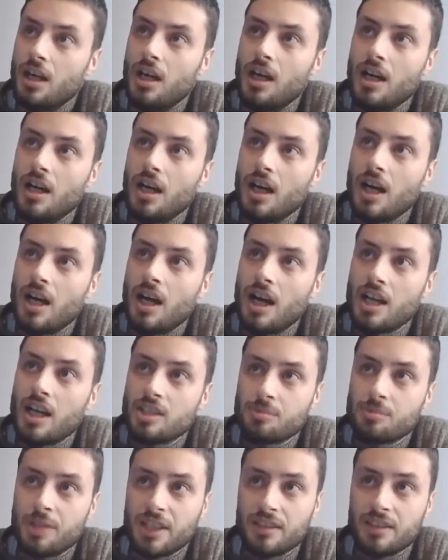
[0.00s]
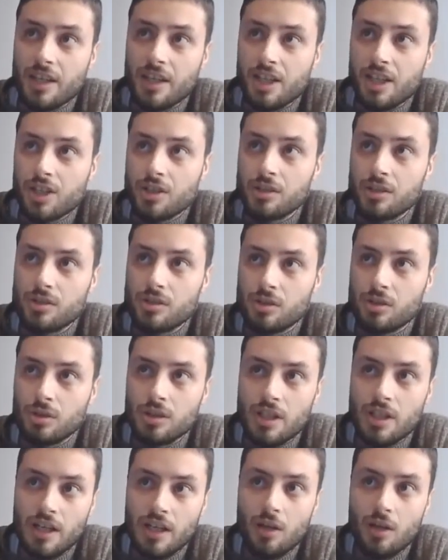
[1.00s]
aspect ratio, so
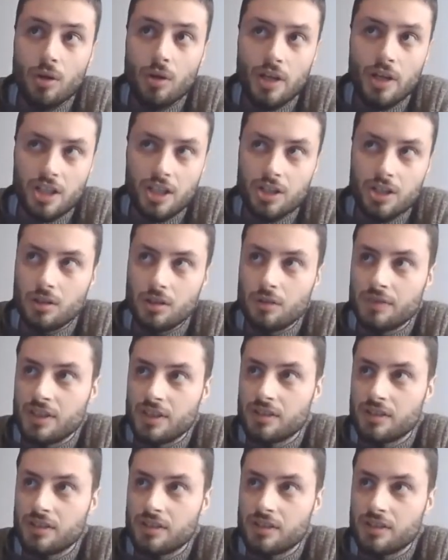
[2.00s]
the elongation of